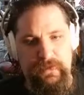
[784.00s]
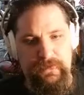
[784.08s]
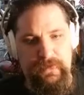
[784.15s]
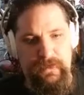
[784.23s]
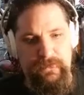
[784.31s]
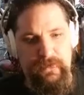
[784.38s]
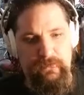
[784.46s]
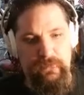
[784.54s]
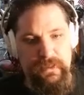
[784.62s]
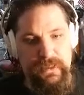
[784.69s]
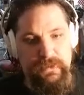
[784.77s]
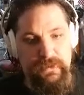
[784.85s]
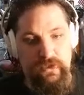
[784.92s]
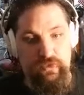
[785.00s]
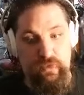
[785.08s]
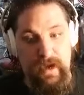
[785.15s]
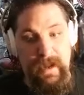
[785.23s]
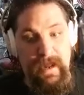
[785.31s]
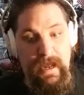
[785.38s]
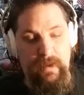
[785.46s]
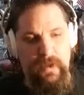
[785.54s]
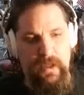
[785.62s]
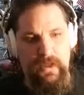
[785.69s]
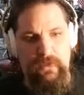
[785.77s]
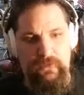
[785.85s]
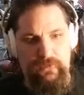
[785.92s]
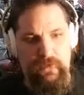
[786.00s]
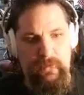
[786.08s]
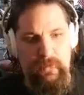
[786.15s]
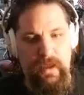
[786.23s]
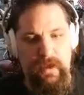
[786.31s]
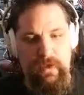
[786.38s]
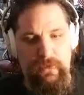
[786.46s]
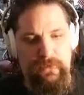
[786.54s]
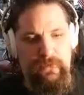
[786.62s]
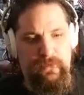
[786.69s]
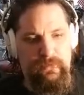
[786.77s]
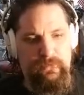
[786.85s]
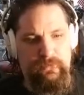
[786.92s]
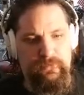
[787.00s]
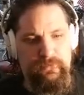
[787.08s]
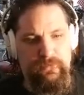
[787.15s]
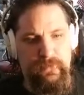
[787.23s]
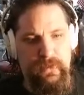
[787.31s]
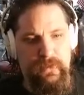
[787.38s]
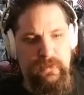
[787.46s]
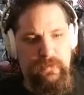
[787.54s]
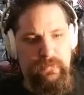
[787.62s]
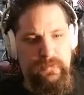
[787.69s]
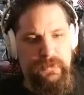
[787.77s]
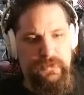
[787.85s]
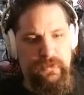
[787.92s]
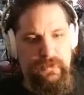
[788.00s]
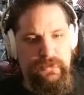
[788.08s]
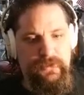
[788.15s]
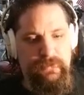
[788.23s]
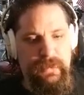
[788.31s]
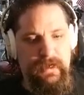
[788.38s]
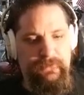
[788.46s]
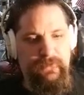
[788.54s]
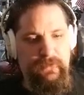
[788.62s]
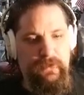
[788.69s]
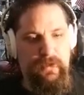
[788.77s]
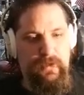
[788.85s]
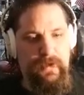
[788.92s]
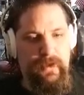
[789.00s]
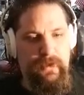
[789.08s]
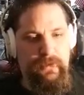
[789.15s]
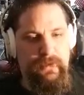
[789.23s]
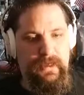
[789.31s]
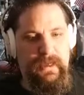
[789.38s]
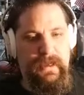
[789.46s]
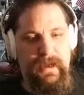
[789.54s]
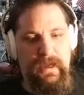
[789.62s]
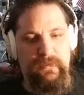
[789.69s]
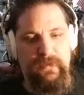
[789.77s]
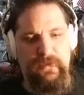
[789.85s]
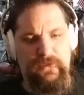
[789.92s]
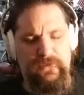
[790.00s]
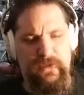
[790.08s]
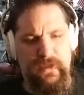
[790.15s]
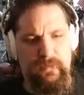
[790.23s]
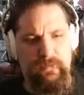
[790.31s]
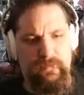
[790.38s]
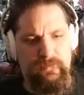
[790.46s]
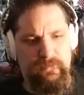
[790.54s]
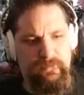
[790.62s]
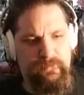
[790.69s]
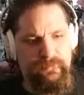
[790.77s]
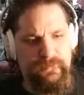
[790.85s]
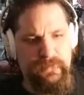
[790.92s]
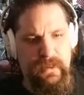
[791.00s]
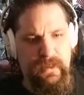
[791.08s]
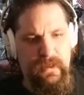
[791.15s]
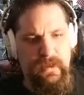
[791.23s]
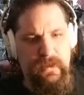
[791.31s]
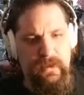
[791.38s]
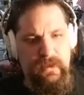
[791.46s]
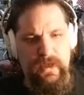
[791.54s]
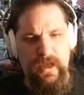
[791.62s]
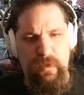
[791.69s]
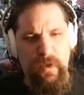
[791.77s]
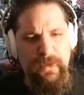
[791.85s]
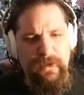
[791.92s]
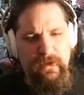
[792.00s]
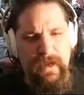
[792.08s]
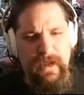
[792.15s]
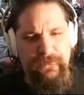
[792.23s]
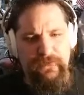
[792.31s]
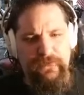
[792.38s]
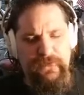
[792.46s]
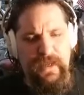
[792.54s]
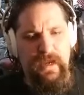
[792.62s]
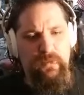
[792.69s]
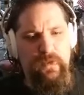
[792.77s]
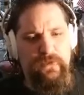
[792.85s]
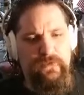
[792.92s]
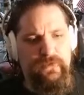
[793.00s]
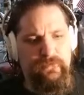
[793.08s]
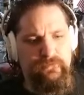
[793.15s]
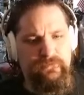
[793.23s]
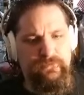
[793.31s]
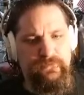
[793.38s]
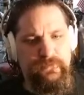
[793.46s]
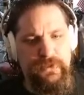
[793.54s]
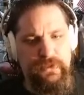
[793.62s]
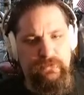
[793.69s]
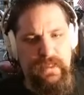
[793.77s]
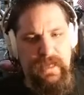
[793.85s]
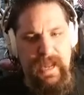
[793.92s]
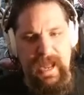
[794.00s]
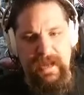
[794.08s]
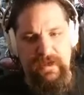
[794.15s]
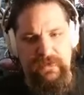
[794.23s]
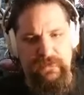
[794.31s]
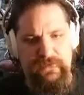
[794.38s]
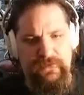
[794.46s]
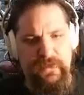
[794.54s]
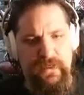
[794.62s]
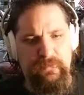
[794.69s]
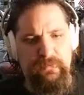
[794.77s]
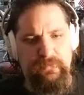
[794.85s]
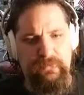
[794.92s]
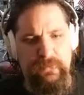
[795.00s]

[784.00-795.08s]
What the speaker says: than anything, we need to grab some health. Be sure to do that if you're low on health like I am in this game. Now, whether or not this game was newly added to Steam